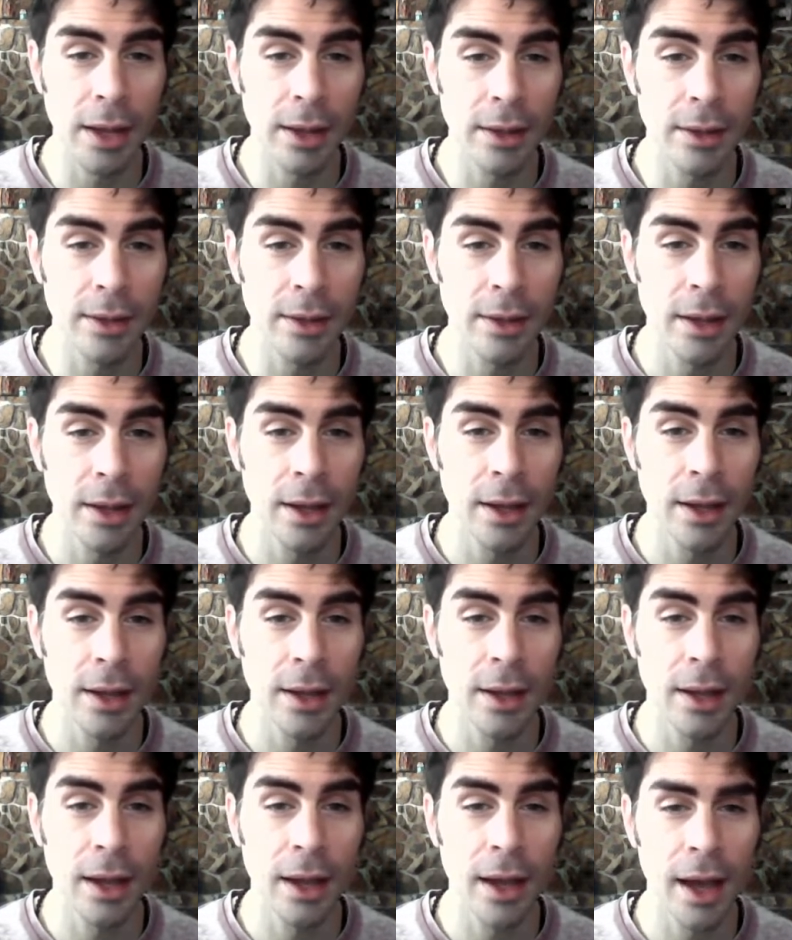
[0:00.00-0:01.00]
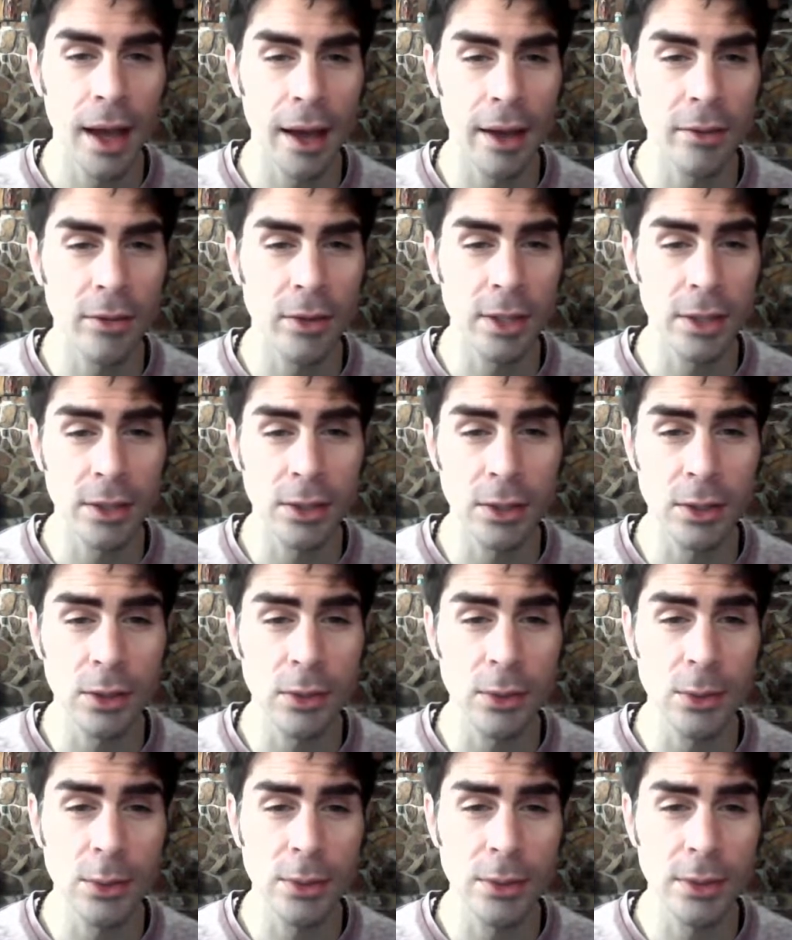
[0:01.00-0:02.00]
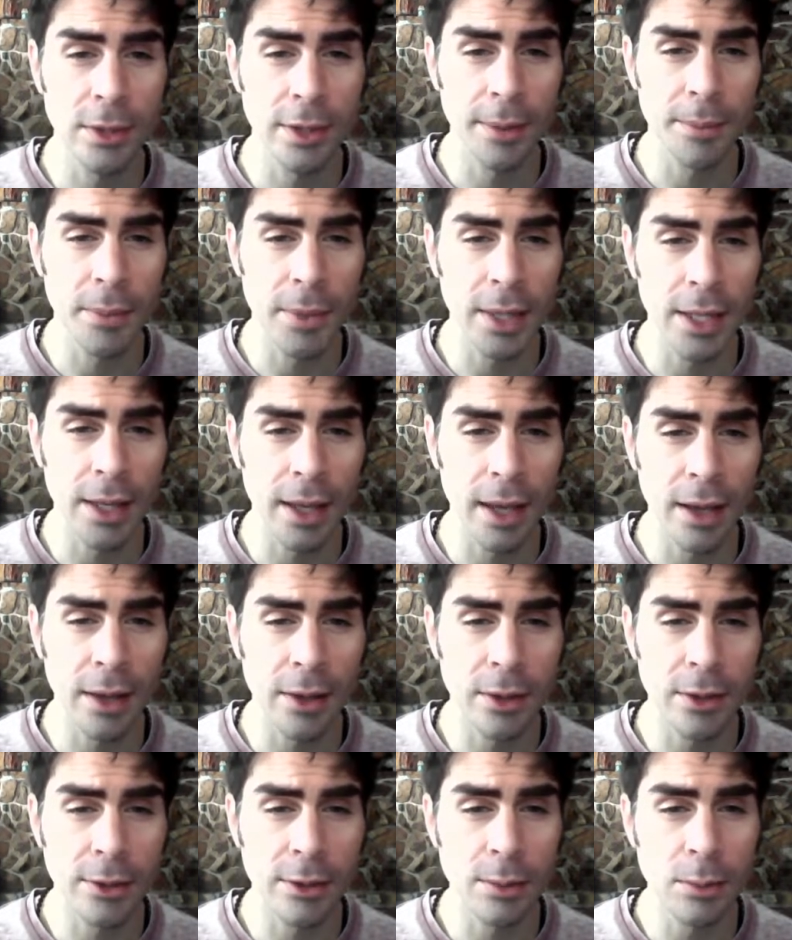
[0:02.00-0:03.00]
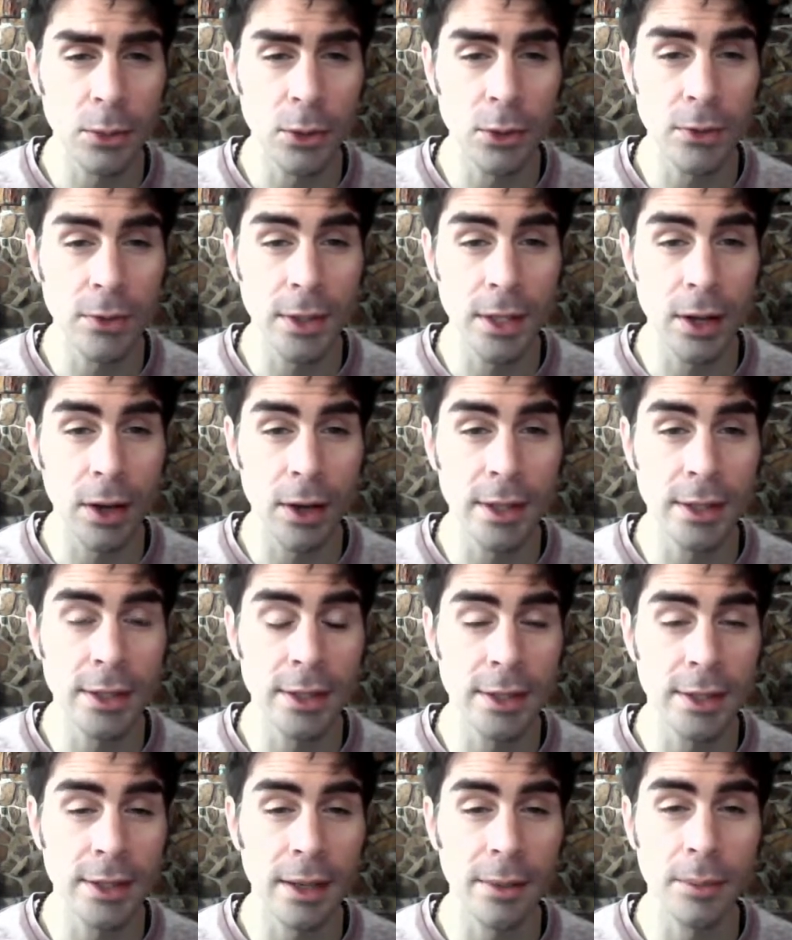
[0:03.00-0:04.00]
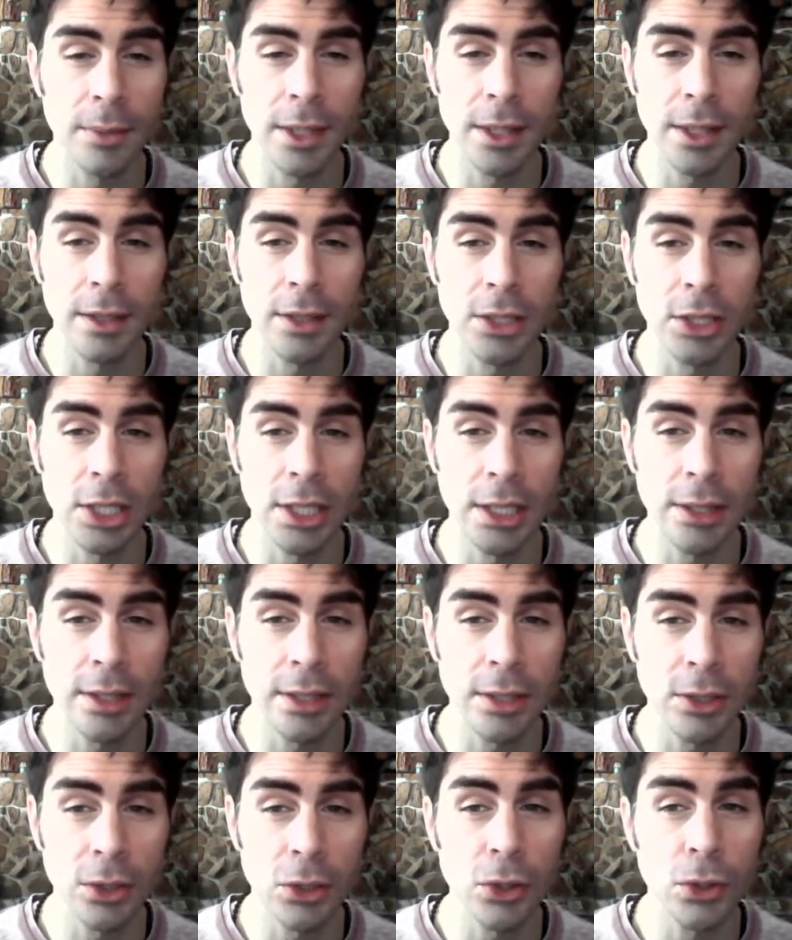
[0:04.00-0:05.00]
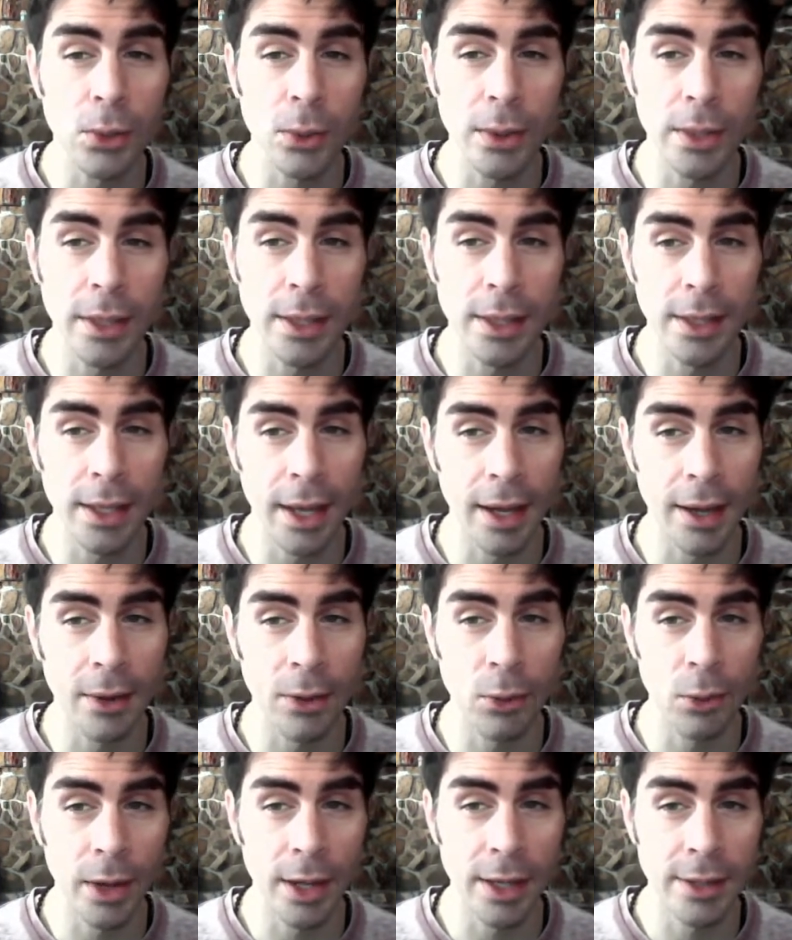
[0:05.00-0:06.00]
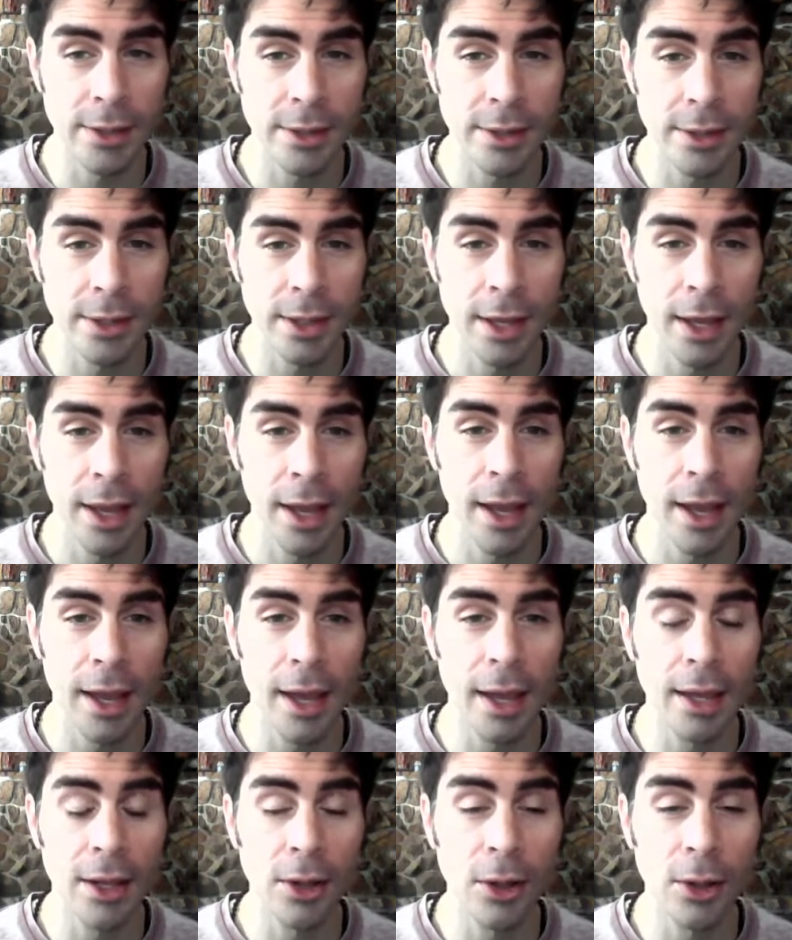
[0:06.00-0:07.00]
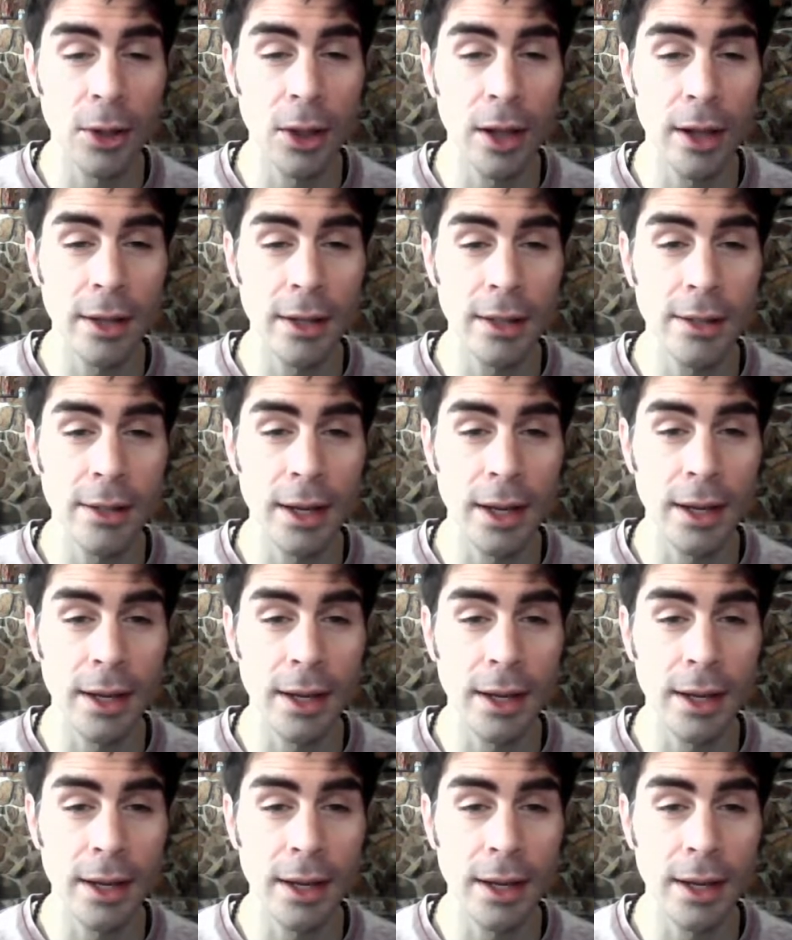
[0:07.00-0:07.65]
to not think about having to do something else, moving on to something, just enjoying that rest.